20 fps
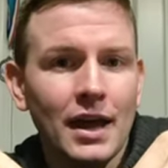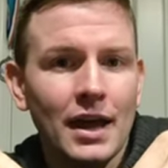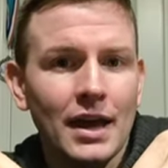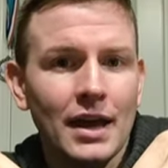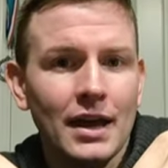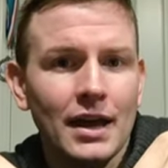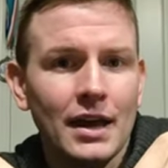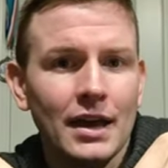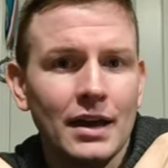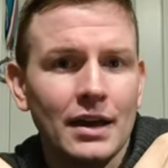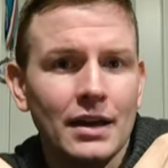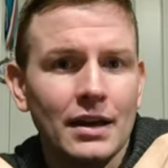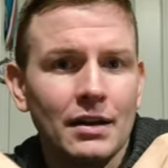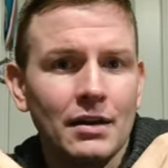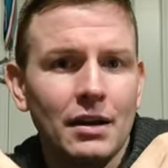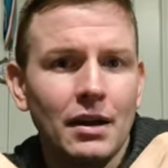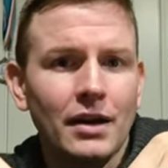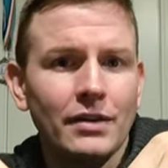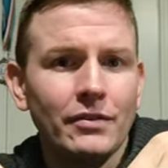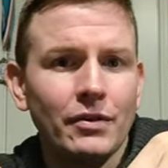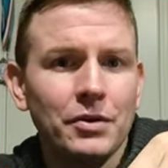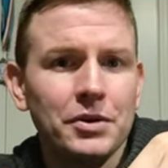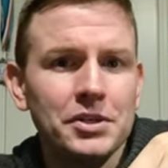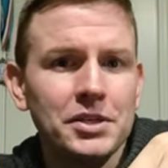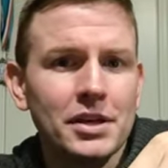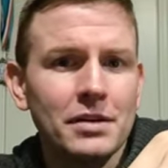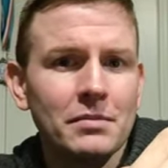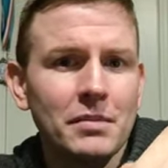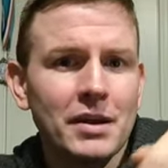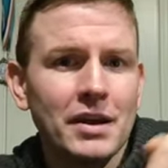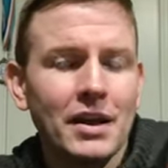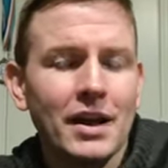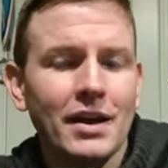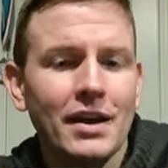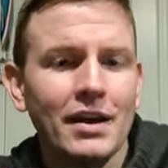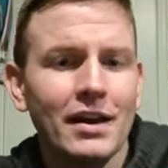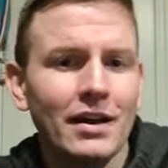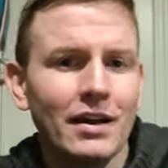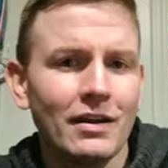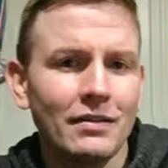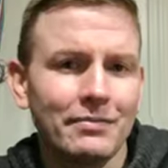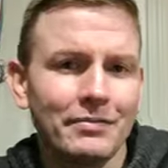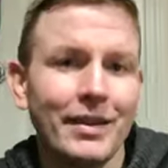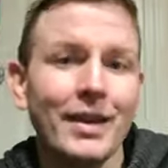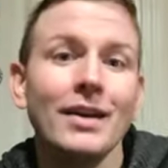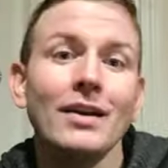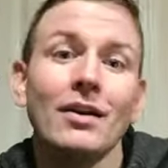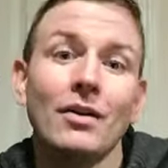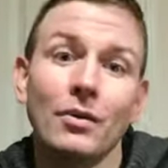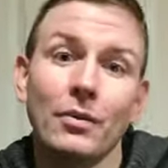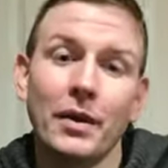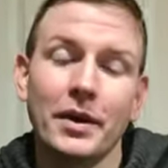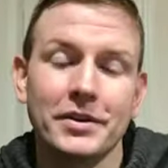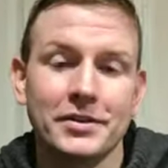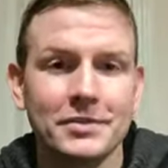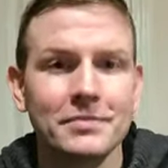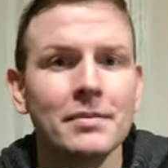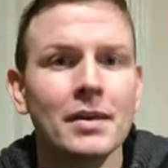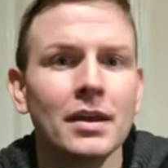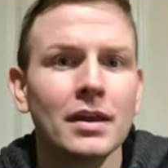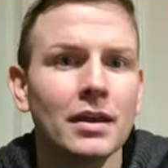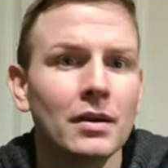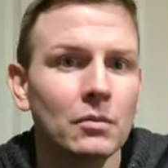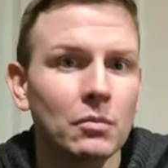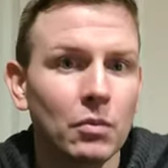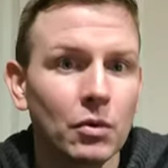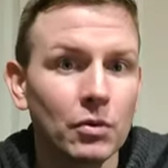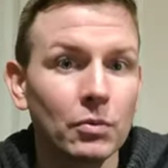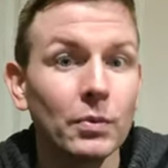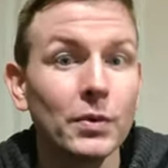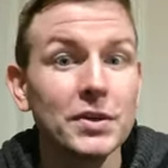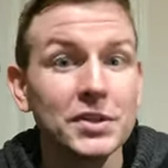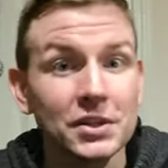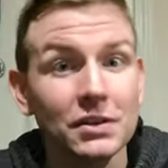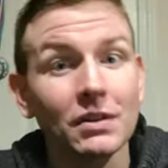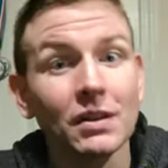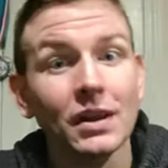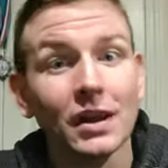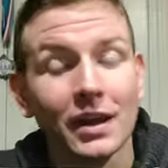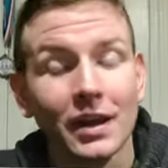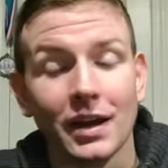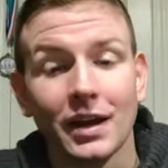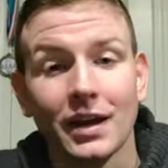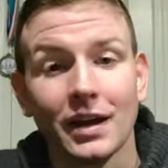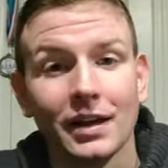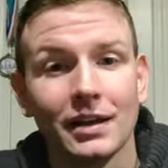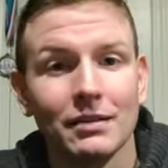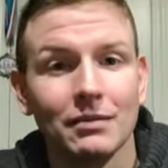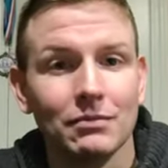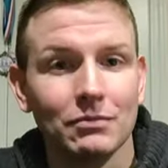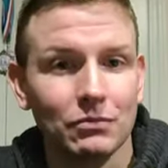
and I've always had my, I had, not always, more recently, I,